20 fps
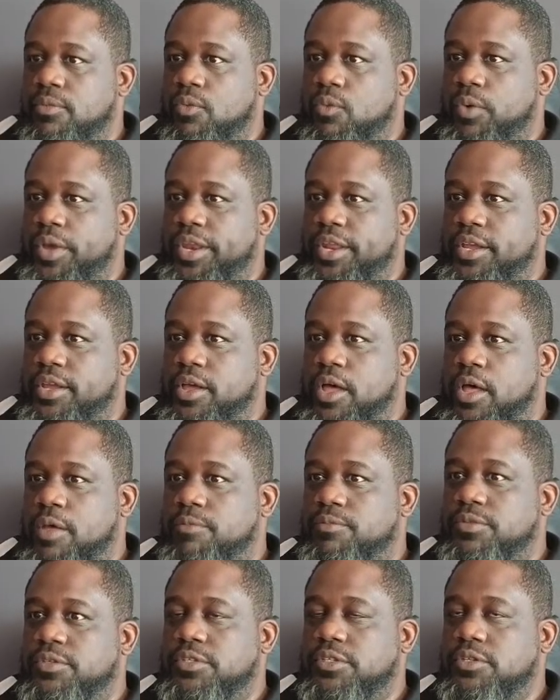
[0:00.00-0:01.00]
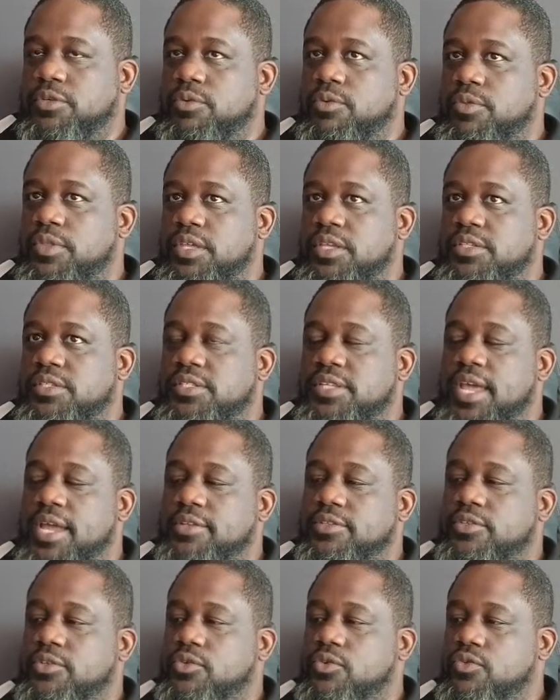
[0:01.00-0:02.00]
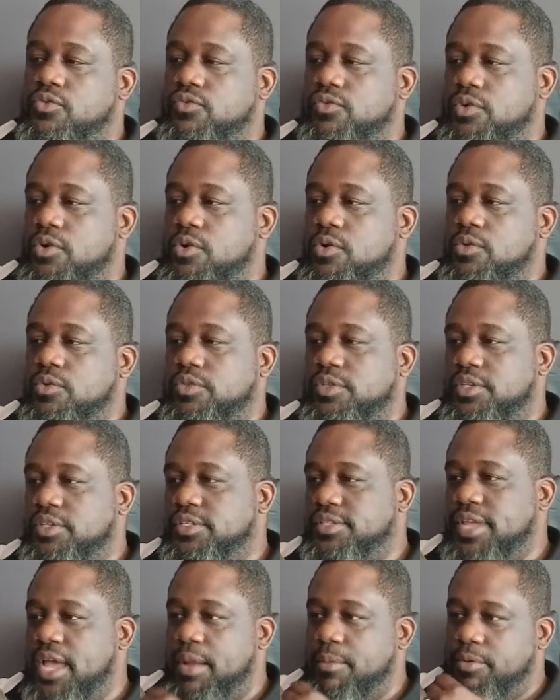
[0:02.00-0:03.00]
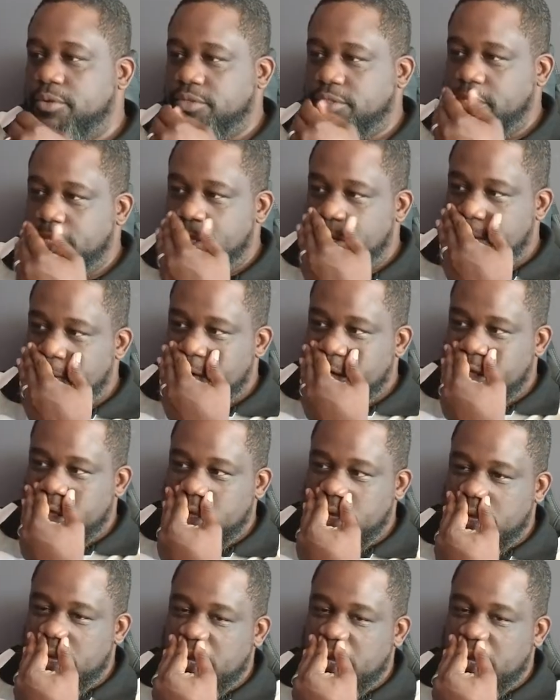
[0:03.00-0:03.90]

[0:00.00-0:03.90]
when it comes to these technical roles in cybersecurity,